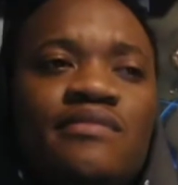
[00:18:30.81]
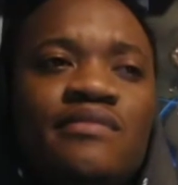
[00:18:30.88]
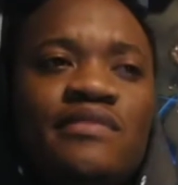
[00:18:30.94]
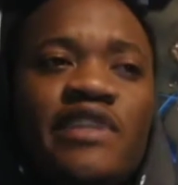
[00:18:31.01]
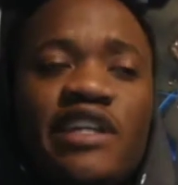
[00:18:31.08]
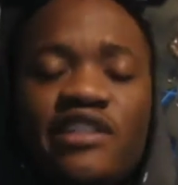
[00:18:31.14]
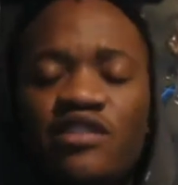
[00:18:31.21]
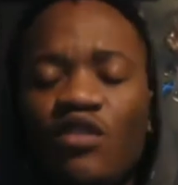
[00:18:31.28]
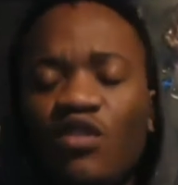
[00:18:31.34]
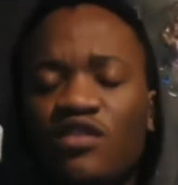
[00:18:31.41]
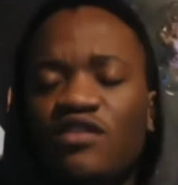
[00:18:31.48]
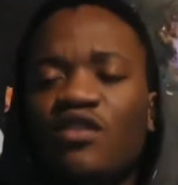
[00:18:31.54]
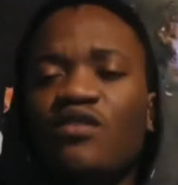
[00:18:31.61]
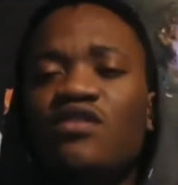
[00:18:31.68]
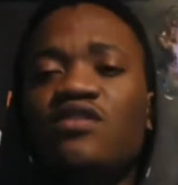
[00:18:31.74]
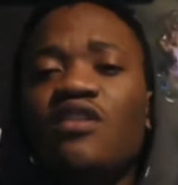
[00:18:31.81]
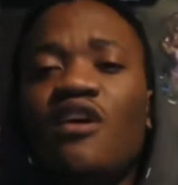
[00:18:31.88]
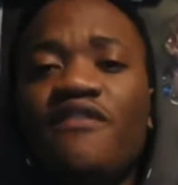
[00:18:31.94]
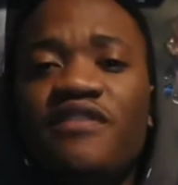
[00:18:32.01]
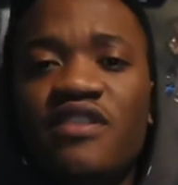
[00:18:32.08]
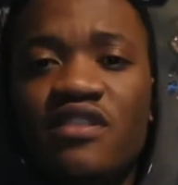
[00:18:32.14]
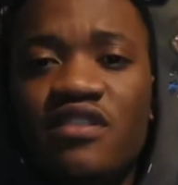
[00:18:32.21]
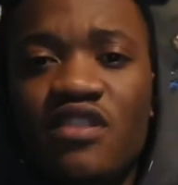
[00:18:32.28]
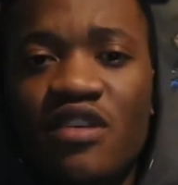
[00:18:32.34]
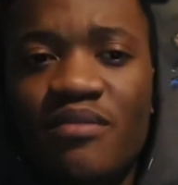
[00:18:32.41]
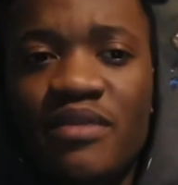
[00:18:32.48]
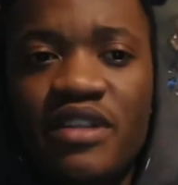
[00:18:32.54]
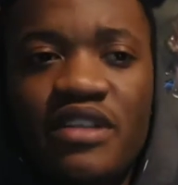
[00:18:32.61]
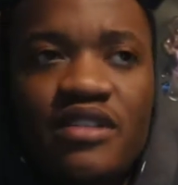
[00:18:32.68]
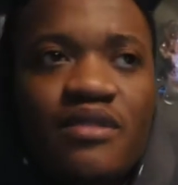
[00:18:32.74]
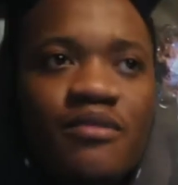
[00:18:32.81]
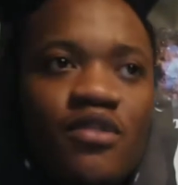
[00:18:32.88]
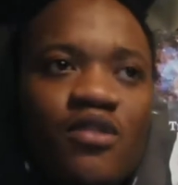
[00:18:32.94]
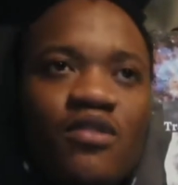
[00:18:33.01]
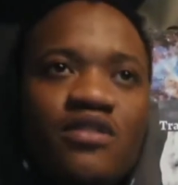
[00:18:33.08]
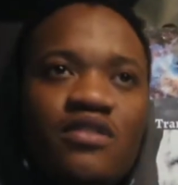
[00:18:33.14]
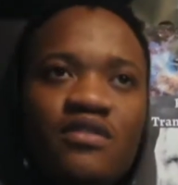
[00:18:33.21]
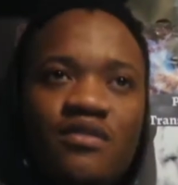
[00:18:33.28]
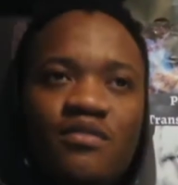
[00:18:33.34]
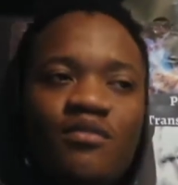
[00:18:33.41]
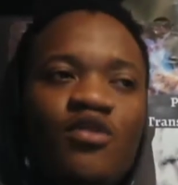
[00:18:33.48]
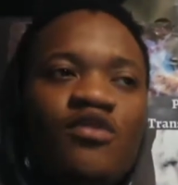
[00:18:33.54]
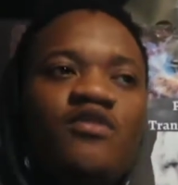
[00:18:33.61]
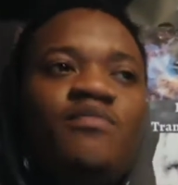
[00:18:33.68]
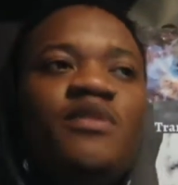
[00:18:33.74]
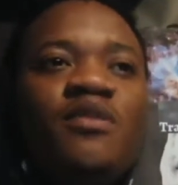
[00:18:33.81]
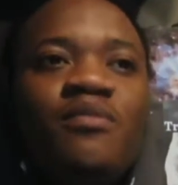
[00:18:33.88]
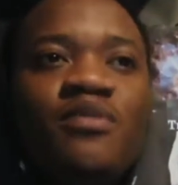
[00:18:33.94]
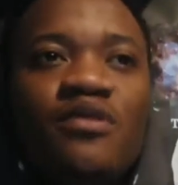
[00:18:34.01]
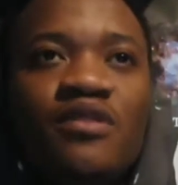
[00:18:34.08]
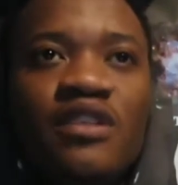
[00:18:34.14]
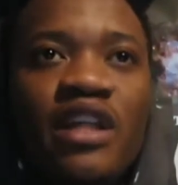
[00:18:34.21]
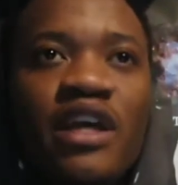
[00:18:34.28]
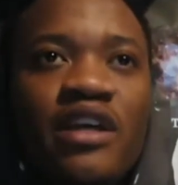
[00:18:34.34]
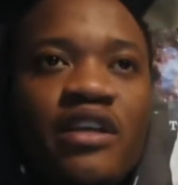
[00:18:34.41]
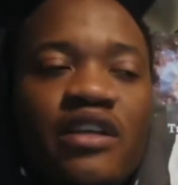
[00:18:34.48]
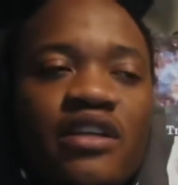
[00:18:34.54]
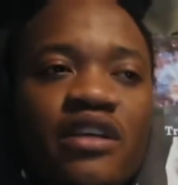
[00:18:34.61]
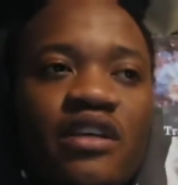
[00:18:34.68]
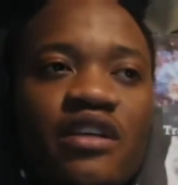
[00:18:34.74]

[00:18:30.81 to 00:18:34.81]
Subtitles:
there's also soft determinism, because most people, like